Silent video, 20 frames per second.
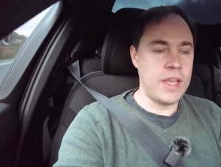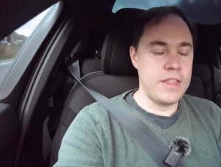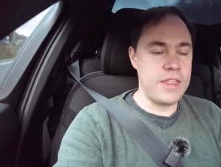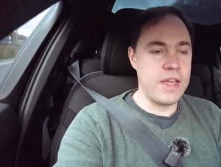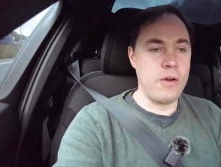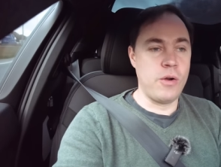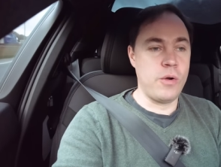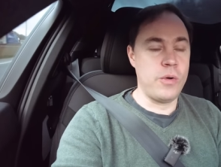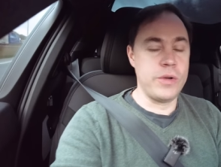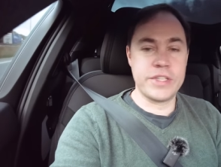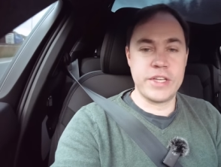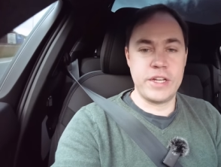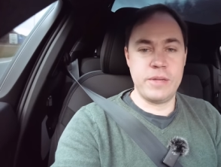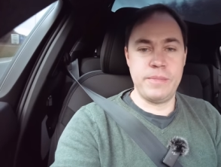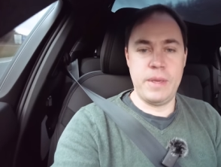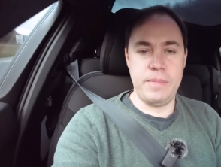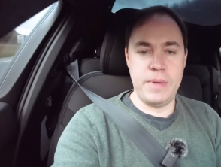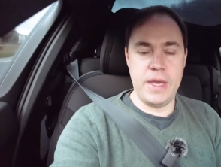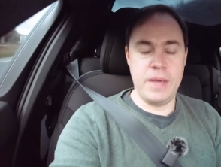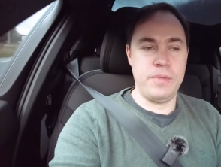there are always going
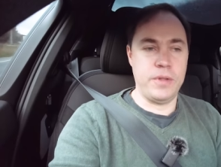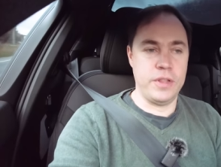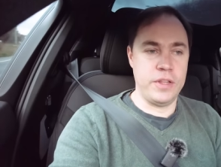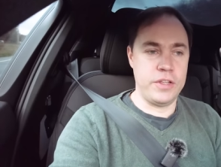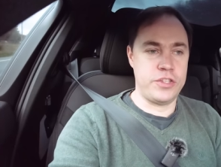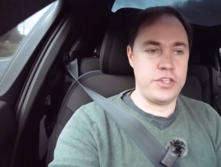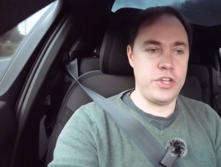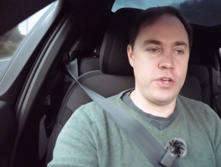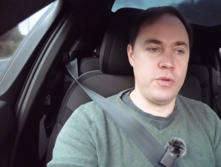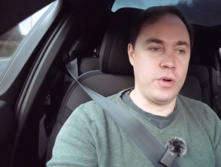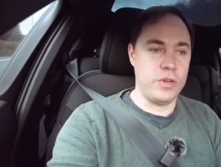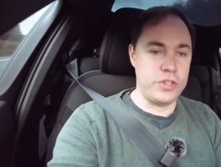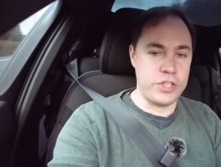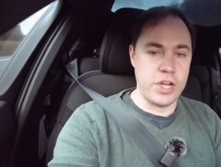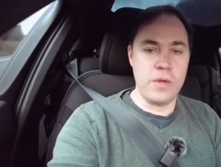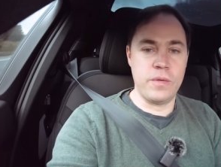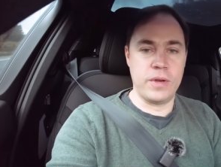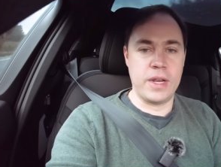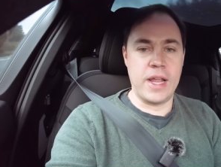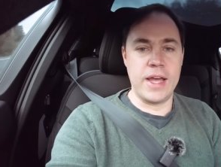to be people that do or
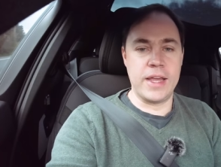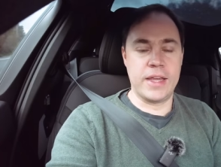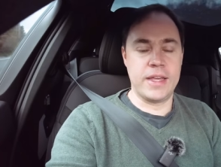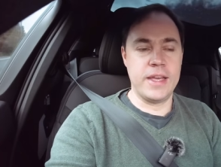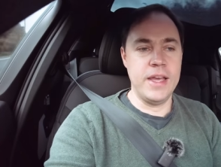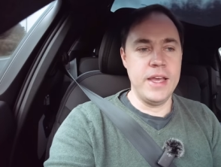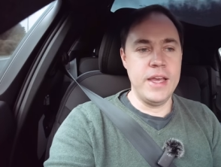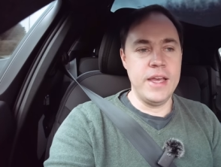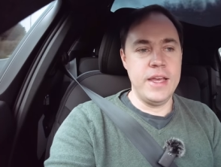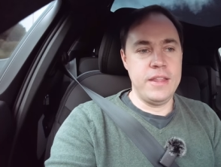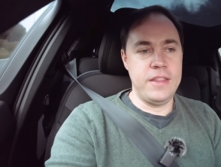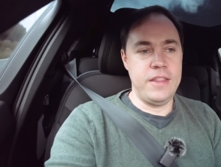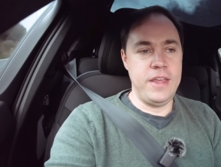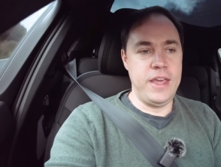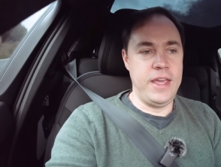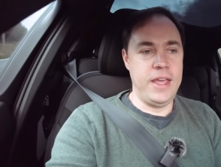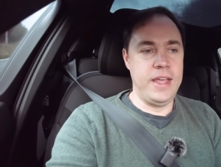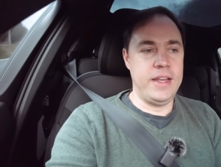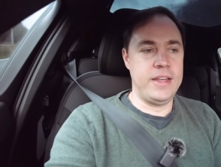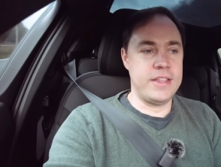don't like
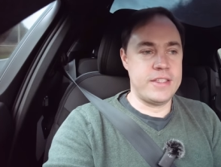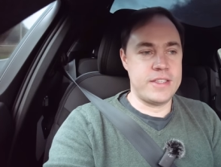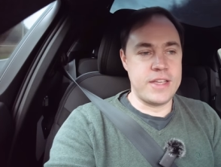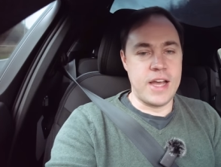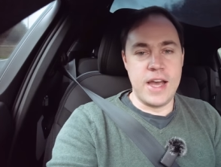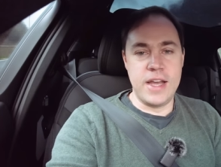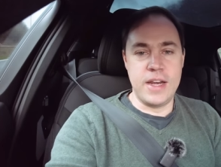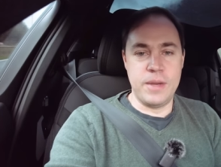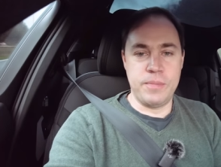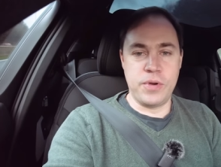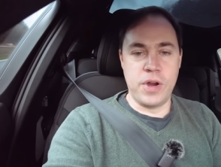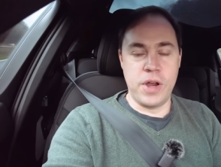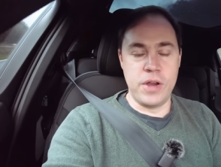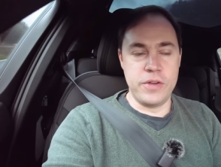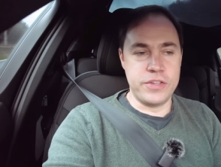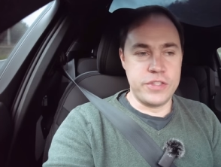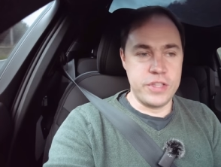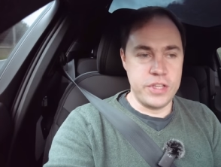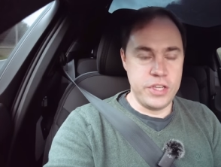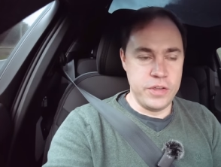the design
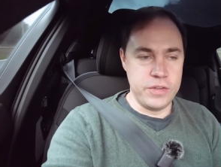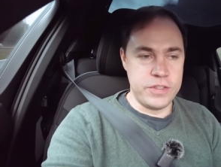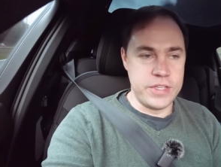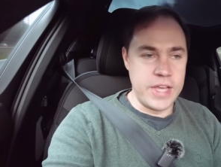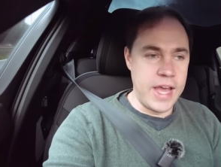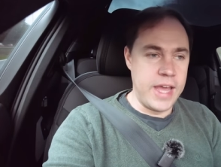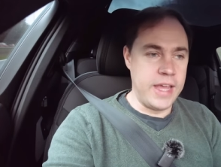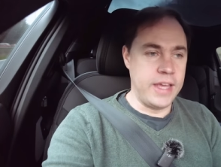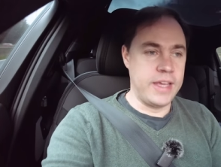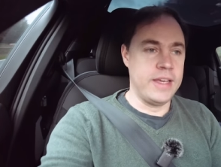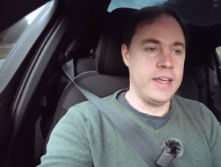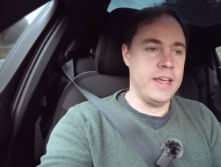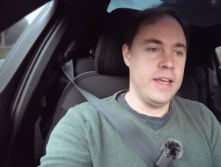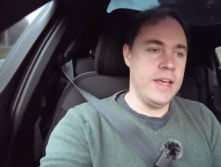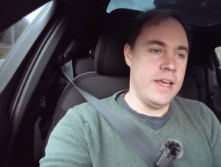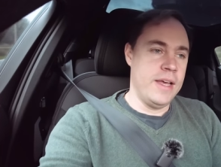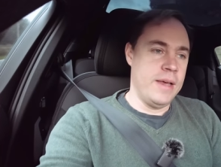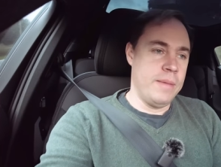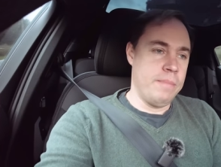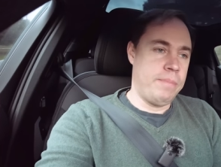approach that you take.
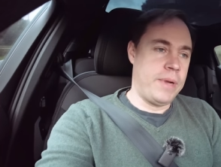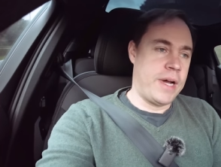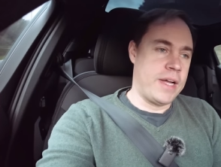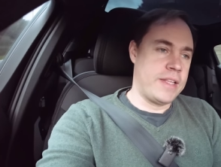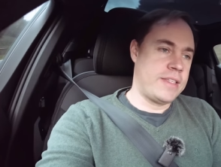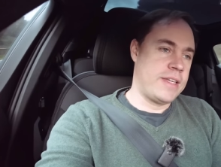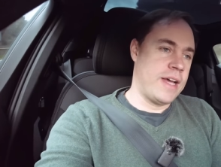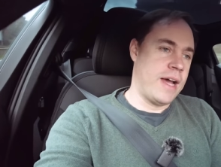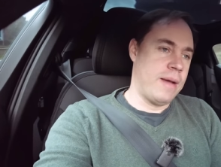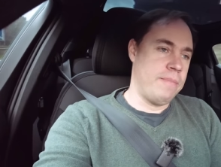But